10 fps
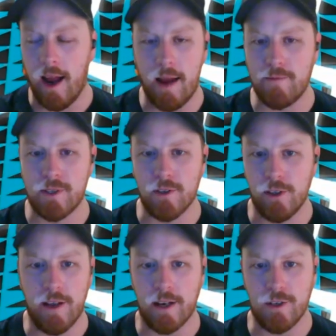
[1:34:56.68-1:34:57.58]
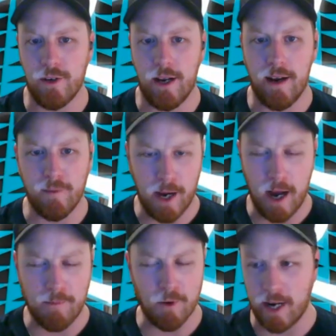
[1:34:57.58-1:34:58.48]
absolutely, they could do it again. We
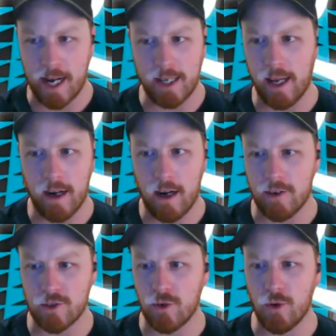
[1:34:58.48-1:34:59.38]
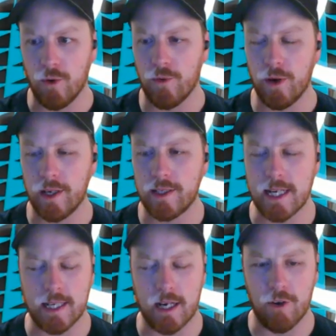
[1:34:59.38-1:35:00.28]
are Port Adelaide after all. We tend
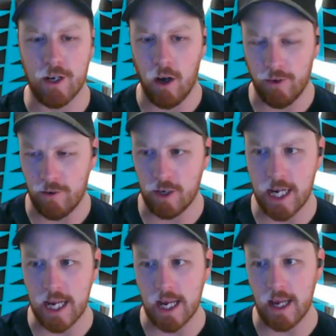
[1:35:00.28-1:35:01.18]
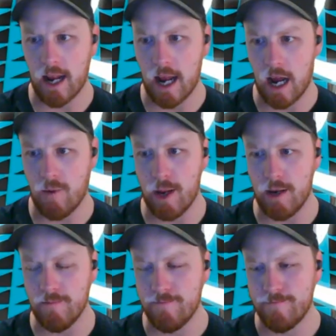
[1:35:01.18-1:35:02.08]
to get written off every year.
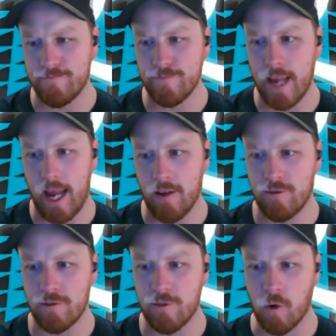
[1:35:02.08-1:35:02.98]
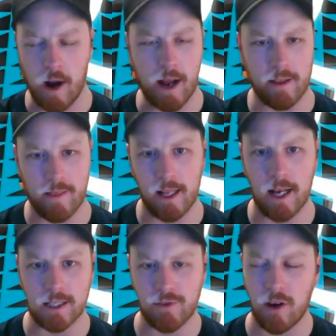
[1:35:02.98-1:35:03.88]
And yeah, four out of the
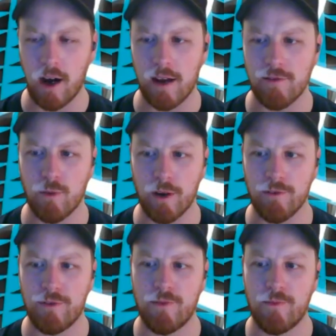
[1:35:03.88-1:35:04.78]
last five, we've